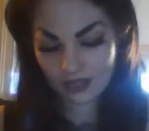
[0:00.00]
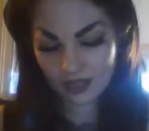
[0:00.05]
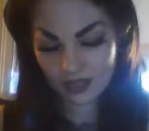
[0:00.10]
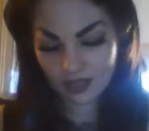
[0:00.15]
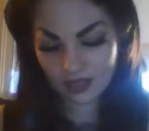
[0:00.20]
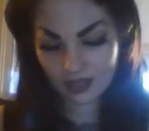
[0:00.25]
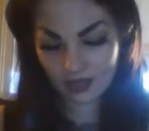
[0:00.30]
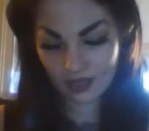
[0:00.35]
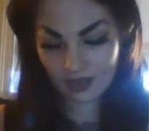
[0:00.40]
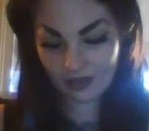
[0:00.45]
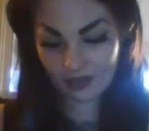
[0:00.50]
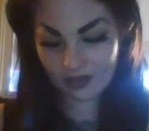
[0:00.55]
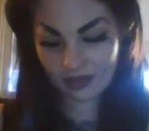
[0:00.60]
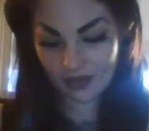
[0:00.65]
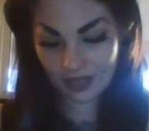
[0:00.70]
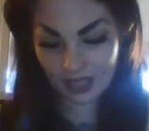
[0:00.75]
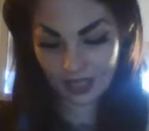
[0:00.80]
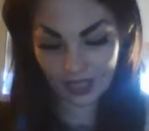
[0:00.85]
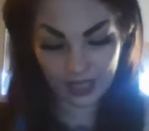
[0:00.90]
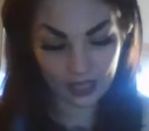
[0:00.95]
the stuff
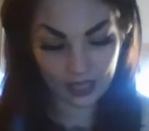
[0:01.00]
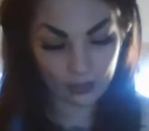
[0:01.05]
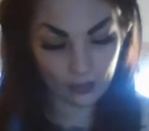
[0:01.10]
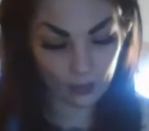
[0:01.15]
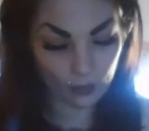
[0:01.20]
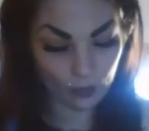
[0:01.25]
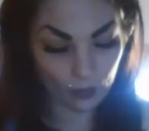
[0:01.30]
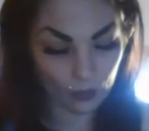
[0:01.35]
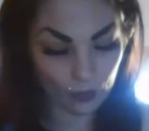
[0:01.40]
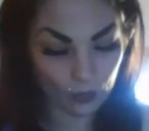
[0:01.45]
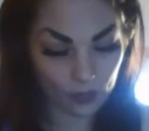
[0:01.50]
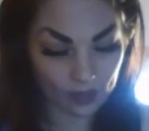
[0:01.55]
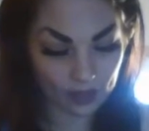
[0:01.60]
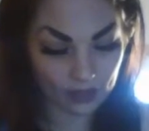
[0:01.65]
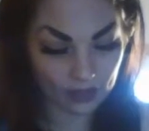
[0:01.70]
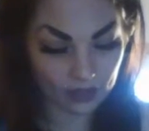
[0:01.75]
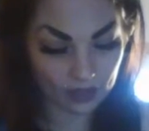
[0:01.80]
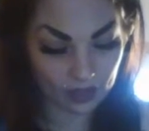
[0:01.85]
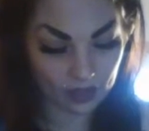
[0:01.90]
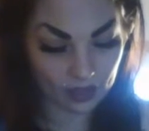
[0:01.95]
that came
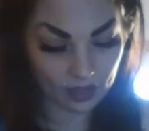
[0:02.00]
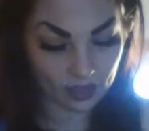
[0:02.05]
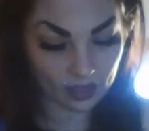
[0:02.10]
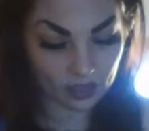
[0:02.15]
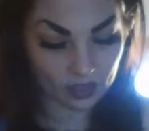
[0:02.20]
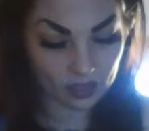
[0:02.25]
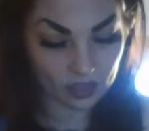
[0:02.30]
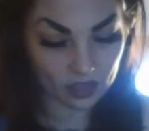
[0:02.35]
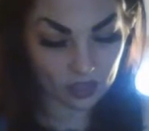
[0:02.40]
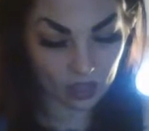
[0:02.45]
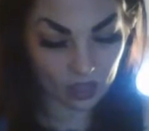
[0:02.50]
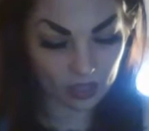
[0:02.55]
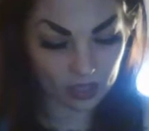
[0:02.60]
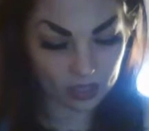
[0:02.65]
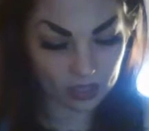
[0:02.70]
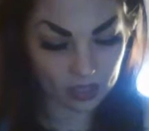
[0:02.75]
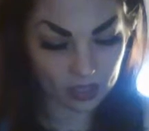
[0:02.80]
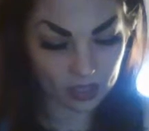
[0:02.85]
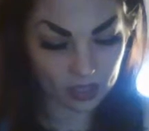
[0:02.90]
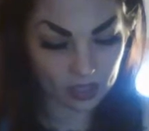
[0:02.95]
with it, the
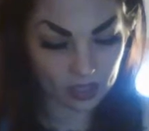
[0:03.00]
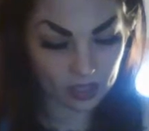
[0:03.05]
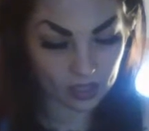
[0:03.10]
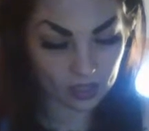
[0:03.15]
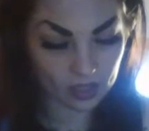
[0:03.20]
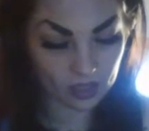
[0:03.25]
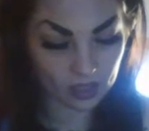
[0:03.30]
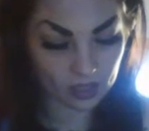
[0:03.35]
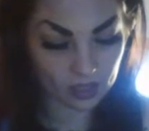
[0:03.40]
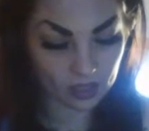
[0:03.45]
charger.